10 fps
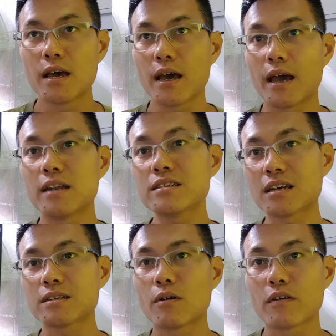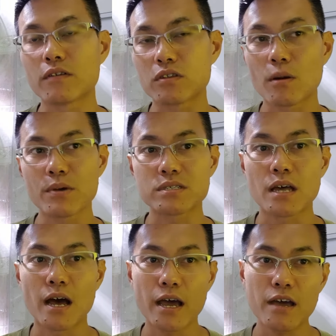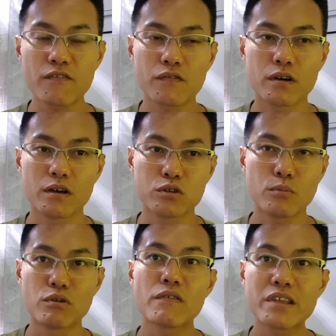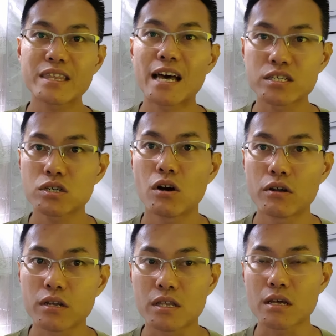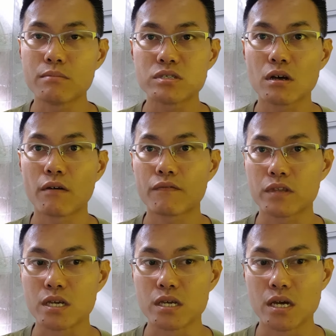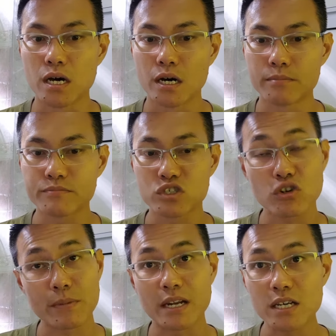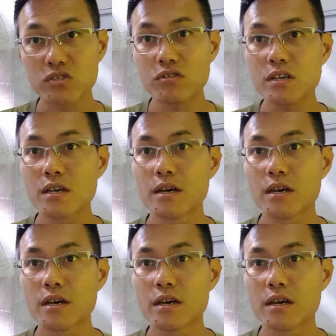And these are some of the topics that I have briefly touched on in terms of the stream industry.